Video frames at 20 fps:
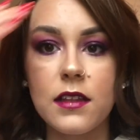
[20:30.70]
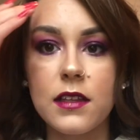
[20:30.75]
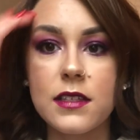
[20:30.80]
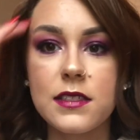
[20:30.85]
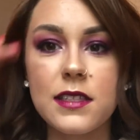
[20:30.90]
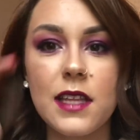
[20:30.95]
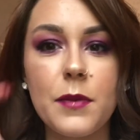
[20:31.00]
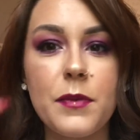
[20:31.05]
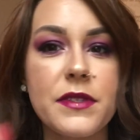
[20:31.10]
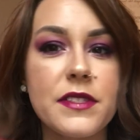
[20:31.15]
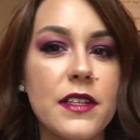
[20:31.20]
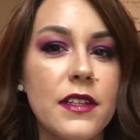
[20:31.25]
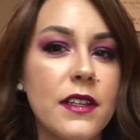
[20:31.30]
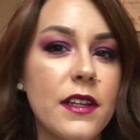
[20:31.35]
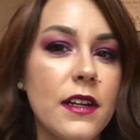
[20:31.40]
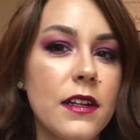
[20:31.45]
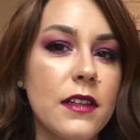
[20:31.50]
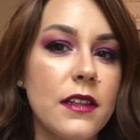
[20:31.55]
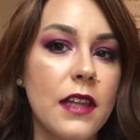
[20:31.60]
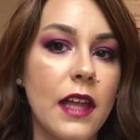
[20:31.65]
This lip is a
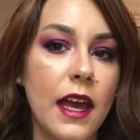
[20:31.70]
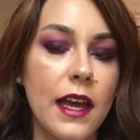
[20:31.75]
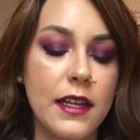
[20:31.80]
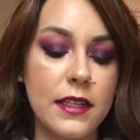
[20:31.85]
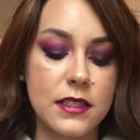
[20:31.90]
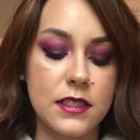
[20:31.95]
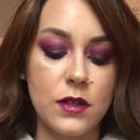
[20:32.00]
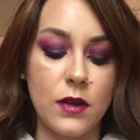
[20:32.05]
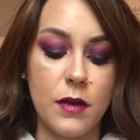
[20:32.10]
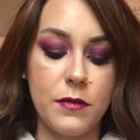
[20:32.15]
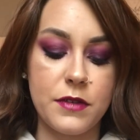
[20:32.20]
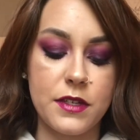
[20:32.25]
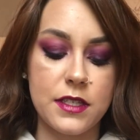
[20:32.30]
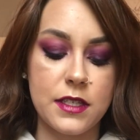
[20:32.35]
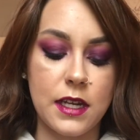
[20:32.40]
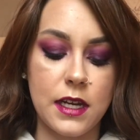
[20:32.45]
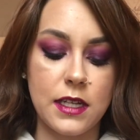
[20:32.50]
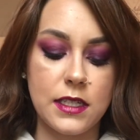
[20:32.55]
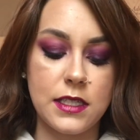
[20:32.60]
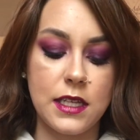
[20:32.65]
little light, so I'm just
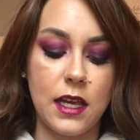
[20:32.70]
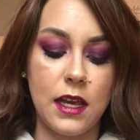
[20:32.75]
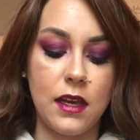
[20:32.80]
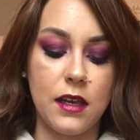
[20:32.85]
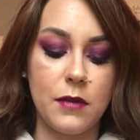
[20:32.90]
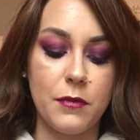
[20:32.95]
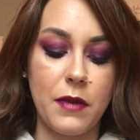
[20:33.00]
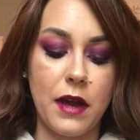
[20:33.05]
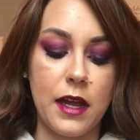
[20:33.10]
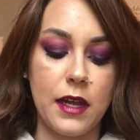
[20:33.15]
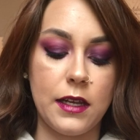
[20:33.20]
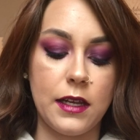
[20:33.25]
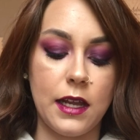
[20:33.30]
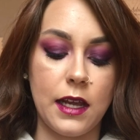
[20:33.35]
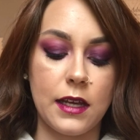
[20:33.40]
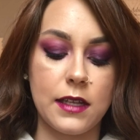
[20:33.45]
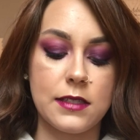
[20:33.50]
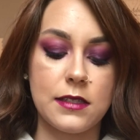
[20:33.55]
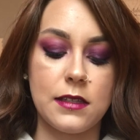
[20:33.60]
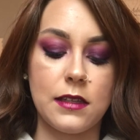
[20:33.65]
going to take my
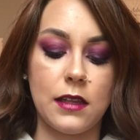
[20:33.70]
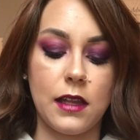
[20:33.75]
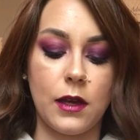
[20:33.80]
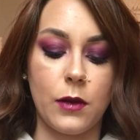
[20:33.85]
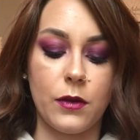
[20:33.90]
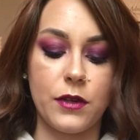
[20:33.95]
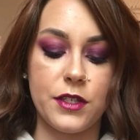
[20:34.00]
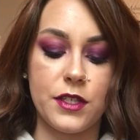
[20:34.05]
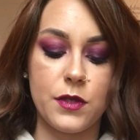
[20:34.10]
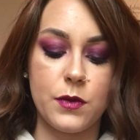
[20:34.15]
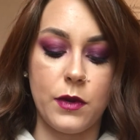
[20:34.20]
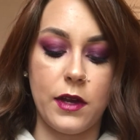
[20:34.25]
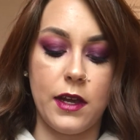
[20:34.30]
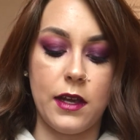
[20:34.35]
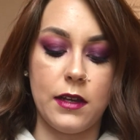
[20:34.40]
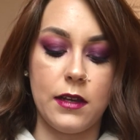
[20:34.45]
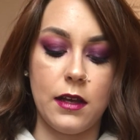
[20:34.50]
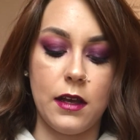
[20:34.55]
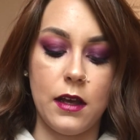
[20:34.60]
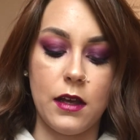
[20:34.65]
NYX Liquid
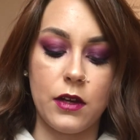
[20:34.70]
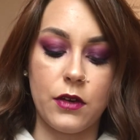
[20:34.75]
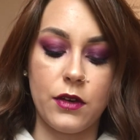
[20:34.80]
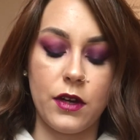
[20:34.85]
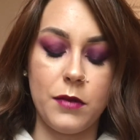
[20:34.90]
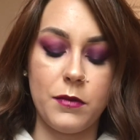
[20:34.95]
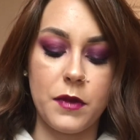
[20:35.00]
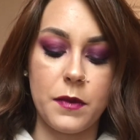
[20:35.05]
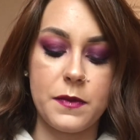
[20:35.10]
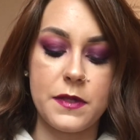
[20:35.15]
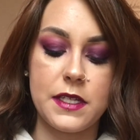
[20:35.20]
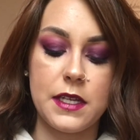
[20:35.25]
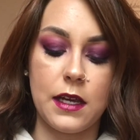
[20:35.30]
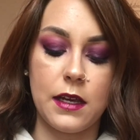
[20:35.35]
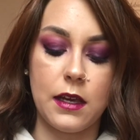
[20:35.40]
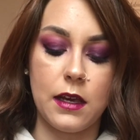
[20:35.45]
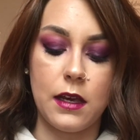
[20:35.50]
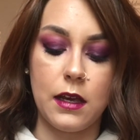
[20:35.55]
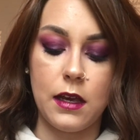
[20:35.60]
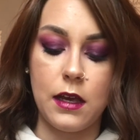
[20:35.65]
Suede Cream
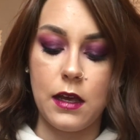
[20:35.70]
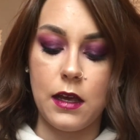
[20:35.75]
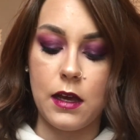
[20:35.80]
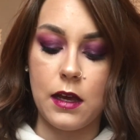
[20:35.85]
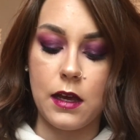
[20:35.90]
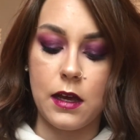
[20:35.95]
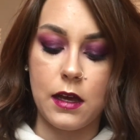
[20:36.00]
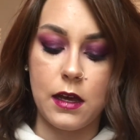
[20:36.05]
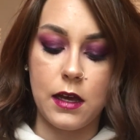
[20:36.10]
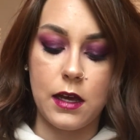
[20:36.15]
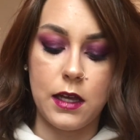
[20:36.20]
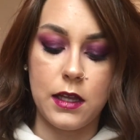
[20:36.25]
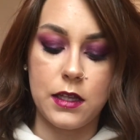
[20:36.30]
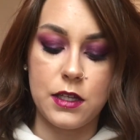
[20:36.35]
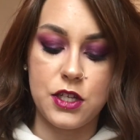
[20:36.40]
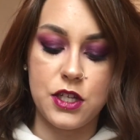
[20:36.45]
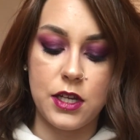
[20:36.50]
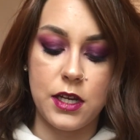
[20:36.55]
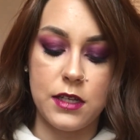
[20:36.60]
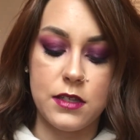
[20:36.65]
Lipstick in the
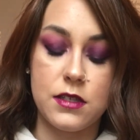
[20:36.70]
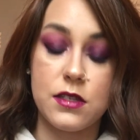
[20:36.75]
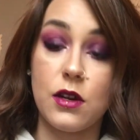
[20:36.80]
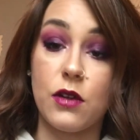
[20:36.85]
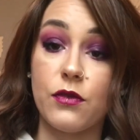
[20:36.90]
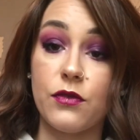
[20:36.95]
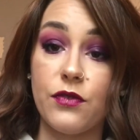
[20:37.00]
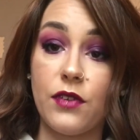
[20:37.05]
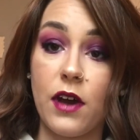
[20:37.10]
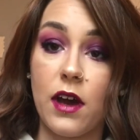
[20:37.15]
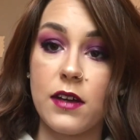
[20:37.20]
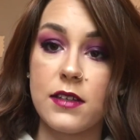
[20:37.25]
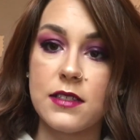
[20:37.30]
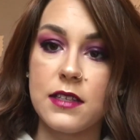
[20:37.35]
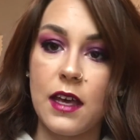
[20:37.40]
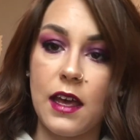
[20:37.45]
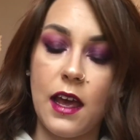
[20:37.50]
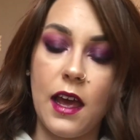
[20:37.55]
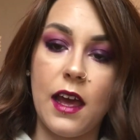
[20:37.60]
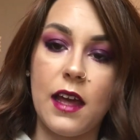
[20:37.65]
shade Stone Fox
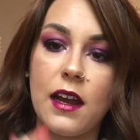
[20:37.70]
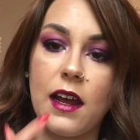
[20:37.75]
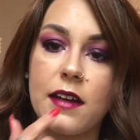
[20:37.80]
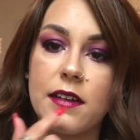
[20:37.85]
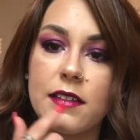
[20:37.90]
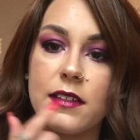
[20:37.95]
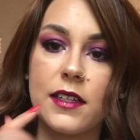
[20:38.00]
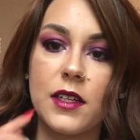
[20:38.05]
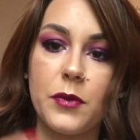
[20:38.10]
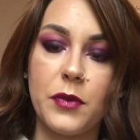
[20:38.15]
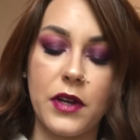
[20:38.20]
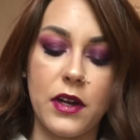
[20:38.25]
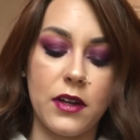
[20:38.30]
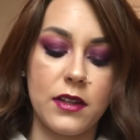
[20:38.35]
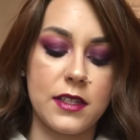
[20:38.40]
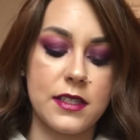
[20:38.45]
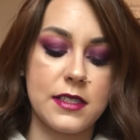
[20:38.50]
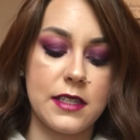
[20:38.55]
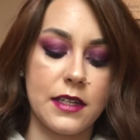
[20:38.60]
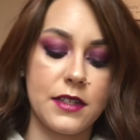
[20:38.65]
and add a little bit on
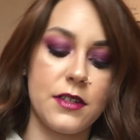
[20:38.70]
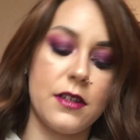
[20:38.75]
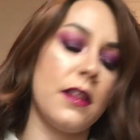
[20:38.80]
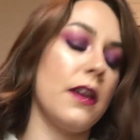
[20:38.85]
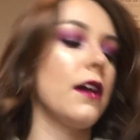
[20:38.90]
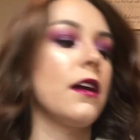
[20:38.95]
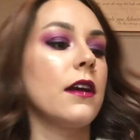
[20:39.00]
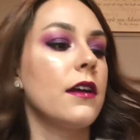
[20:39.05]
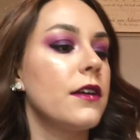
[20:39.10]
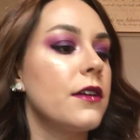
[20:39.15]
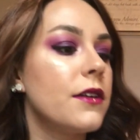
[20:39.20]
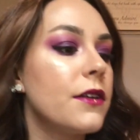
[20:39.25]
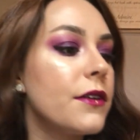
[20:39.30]
the center there.